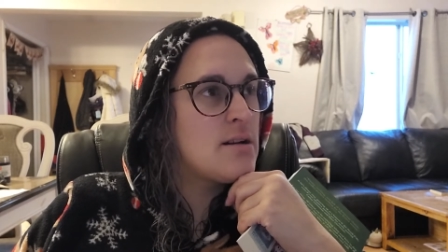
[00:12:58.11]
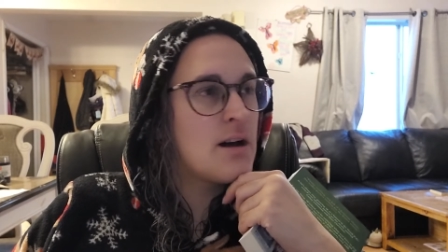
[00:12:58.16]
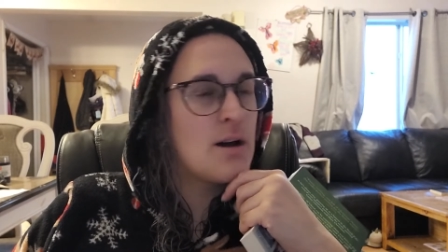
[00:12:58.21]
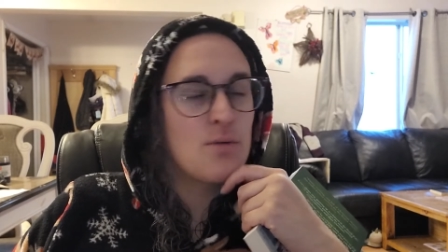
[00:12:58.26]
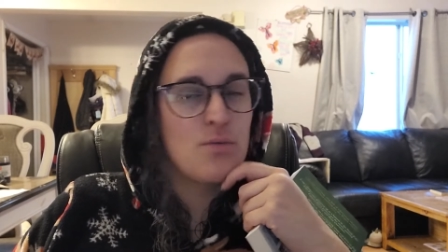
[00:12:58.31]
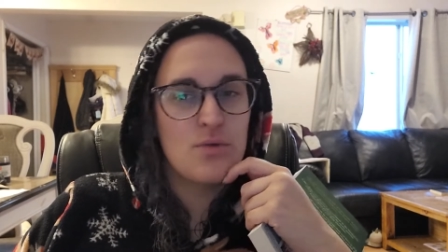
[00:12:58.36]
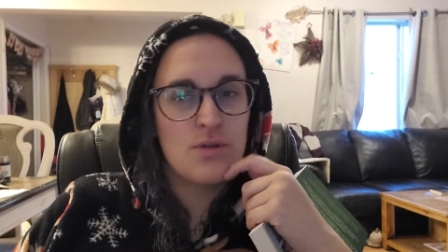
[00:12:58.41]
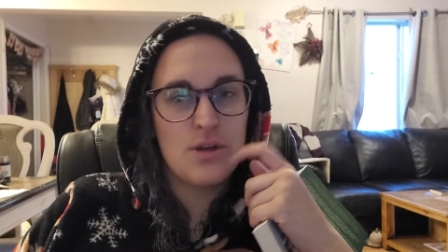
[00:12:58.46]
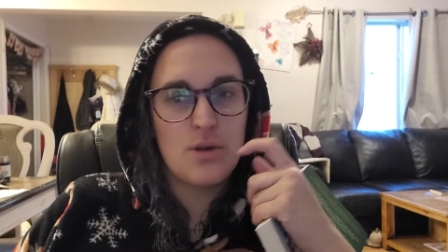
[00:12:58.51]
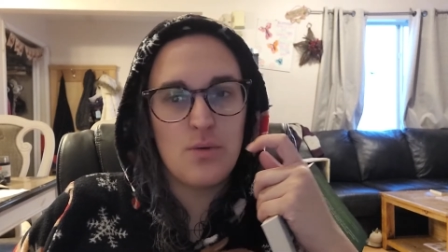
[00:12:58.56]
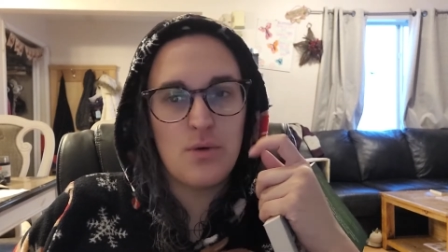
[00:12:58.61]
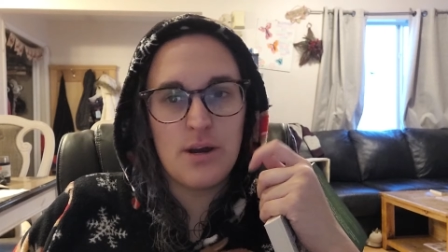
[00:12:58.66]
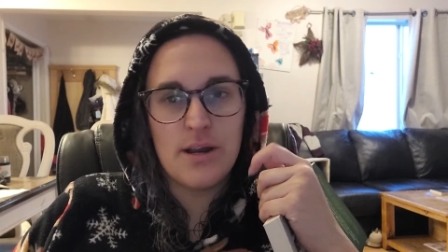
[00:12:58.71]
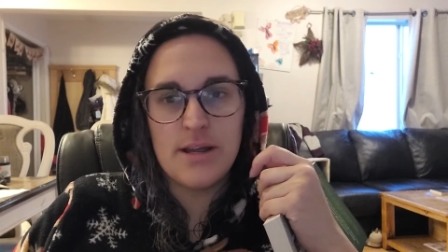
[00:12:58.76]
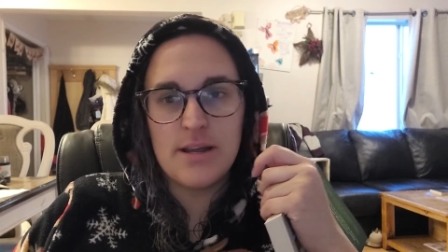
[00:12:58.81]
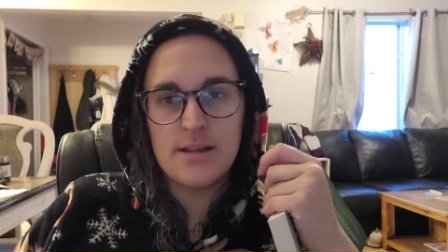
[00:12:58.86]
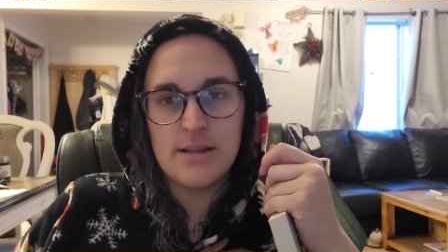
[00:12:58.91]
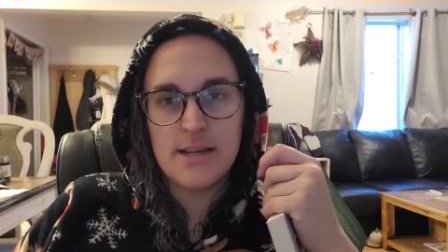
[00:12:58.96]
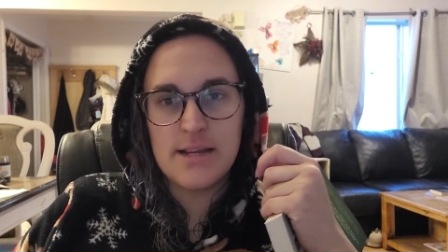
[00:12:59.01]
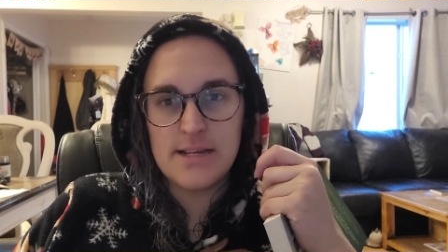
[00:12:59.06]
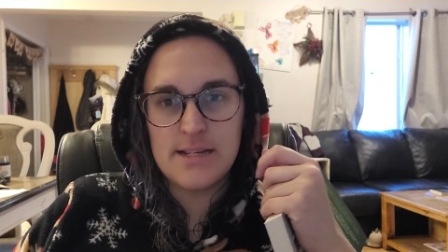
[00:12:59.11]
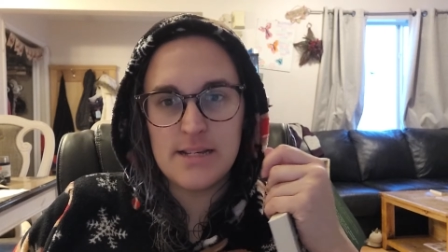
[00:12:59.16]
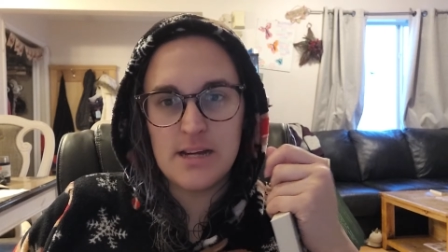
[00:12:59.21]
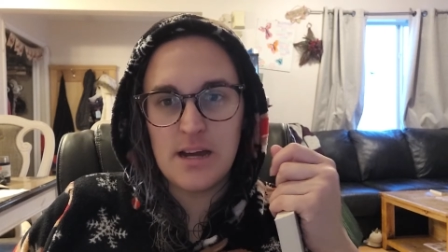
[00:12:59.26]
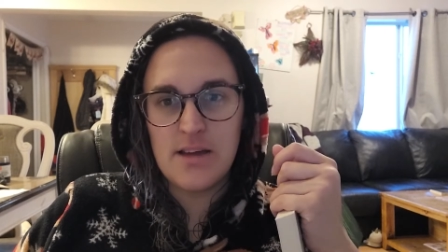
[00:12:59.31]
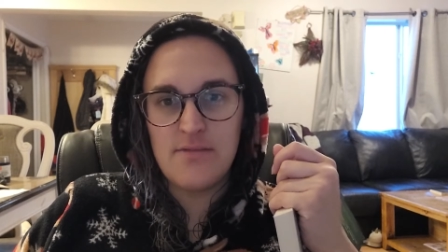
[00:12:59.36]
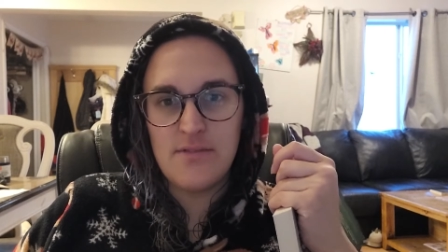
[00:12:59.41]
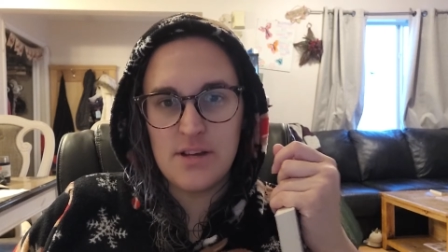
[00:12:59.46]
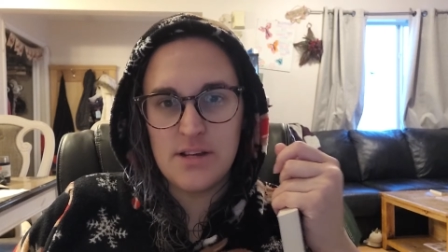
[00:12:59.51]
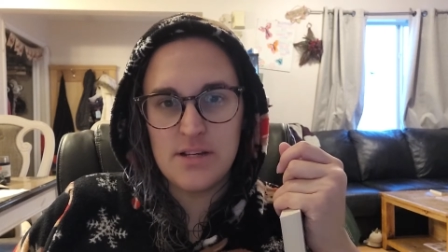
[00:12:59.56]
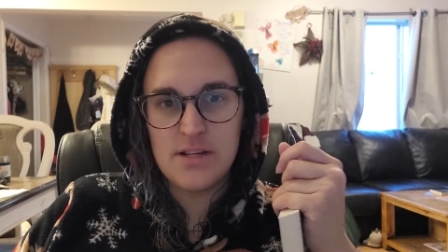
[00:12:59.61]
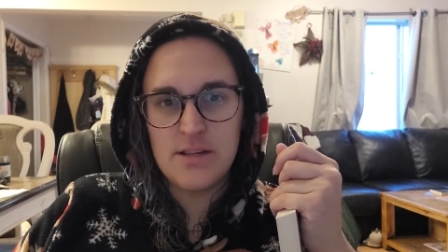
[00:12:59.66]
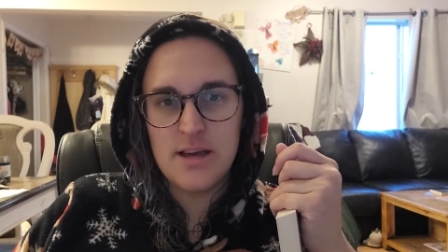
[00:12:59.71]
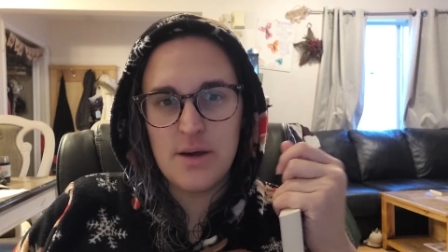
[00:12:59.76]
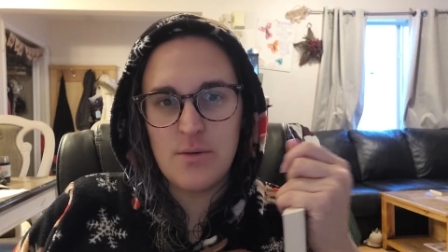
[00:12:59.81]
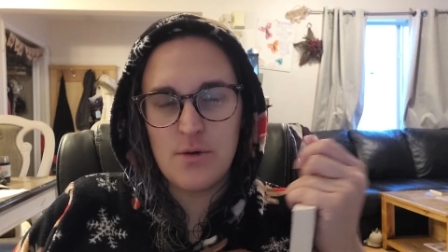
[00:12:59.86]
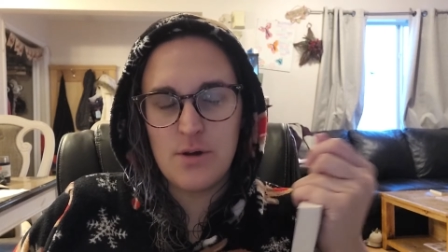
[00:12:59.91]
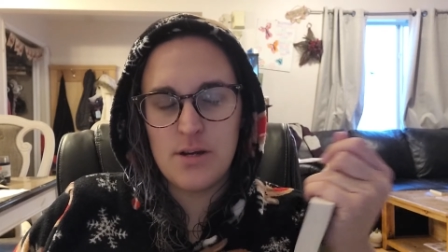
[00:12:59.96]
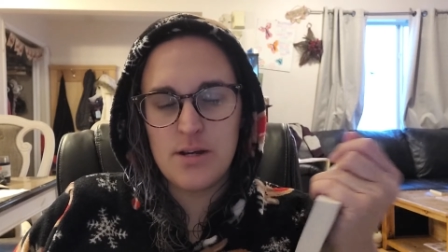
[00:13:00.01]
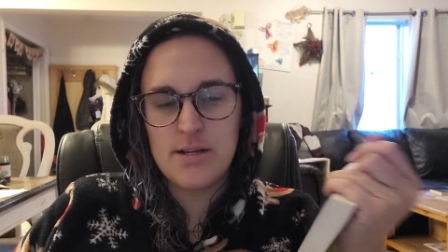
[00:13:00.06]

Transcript: I really want to, like, dive into that one,